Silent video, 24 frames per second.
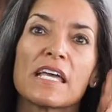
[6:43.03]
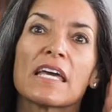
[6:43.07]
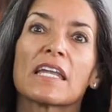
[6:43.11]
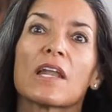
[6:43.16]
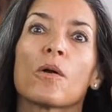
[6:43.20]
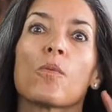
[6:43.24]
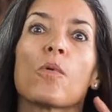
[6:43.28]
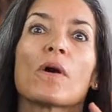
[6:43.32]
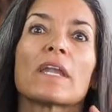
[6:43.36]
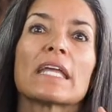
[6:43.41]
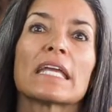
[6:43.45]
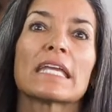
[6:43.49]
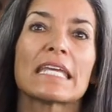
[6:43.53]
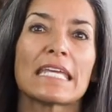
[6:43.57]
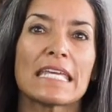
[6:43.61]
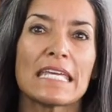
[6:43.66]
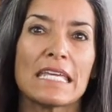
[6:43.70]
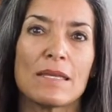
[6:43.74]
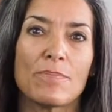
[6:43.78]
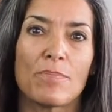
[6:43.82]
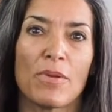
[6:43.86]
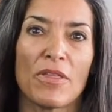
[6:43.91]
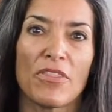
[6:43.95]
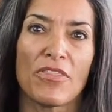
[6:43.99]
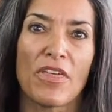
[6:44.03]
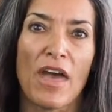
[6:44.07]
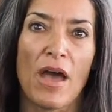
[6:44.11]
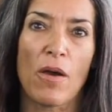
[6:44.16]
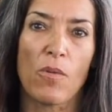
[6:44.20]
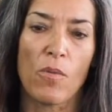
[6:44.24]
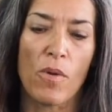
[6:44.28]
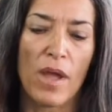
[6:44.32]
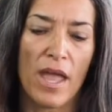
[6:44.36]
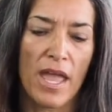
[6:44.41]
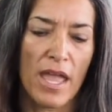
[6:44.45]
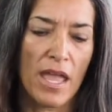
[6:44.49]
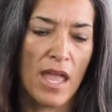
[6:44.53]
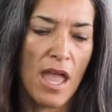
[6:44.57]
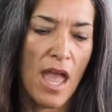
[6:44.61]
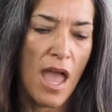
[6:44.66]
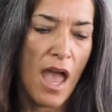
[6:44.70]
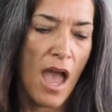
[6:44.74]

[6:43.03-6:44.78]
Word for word: and I want to keep it that way.